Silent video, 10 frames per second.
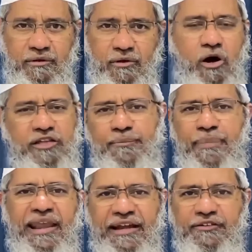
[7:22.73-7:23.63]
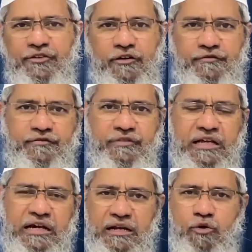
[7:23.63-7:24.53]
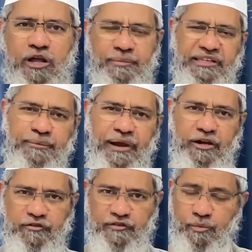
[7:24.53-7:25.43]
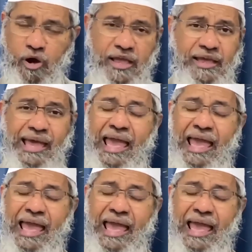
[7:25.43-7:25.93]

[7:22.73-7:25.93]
or the parents of the girl go and meet the parents of the boy.